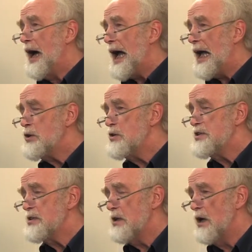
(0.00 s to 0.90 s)
And
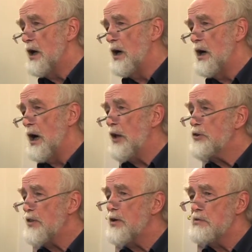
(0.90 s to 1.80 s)

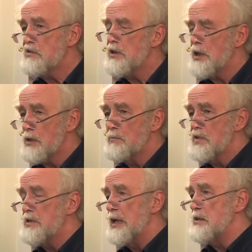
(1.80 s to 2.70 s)
under those
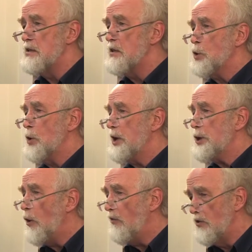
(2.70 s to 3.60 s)
circumstances, quite
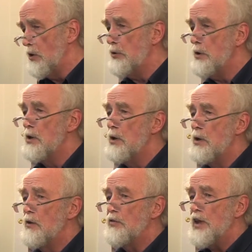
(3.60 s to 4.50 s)
often,
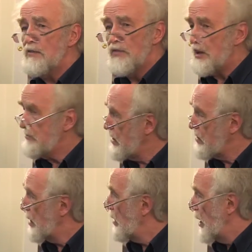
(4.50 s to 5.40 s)
there is a